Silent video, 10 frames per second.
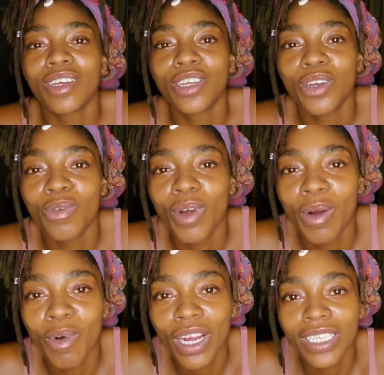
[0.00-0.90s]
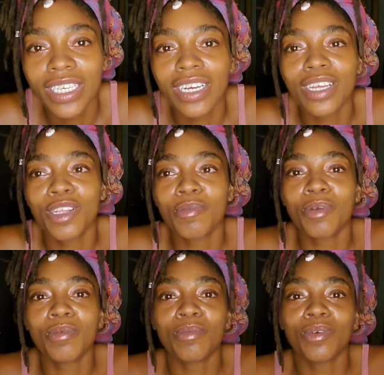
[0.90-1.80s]
While watching other
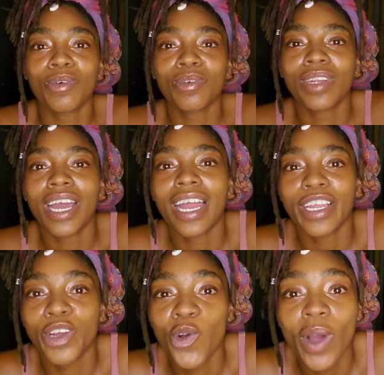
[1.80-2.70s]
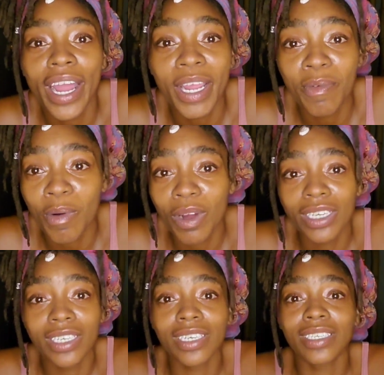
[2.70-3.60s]
people die. You're quiet while
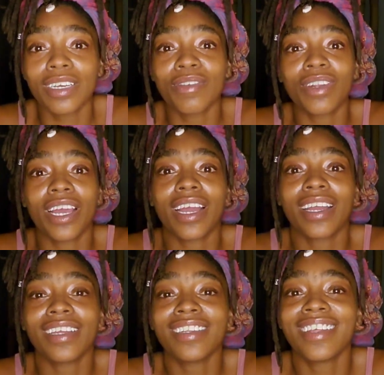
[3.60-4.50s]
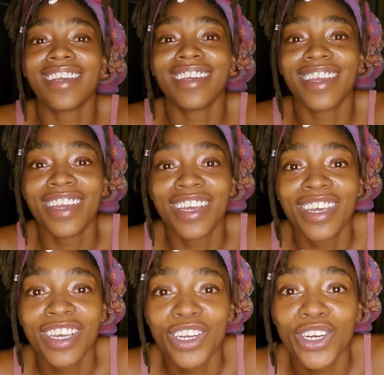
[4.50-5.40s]
watching yourself die. Like,
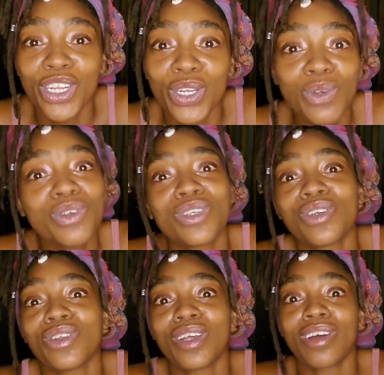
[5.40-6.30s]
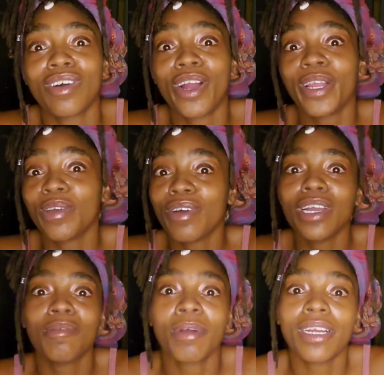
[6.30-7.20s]
you're delusional though. Are you a
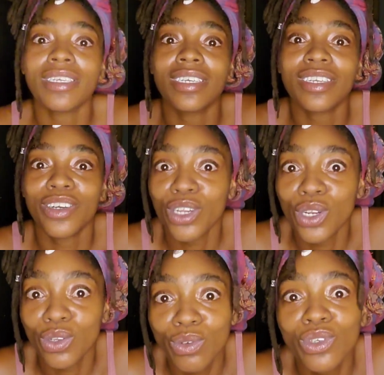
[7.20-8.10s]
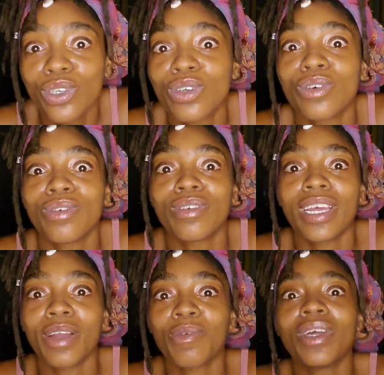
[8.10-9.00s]
good person? You're delusional.
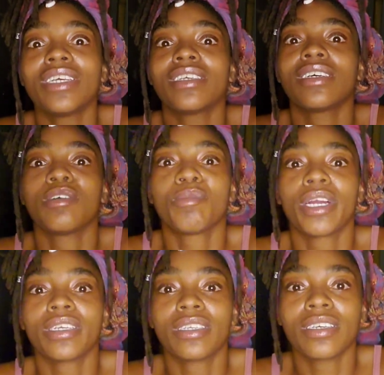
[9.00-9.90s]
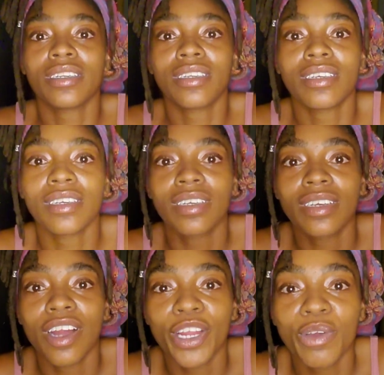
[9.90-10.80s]
Like, what is a good person?
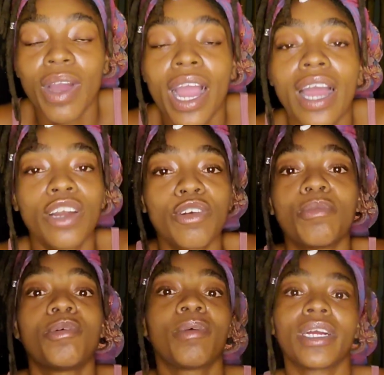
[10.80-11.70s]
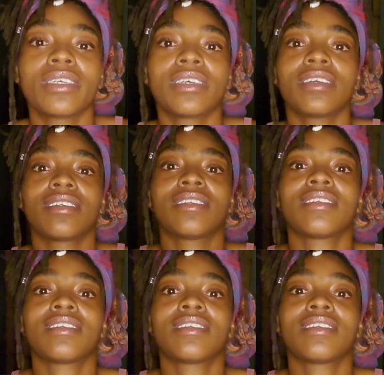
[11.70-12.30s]
Are you an honorable person?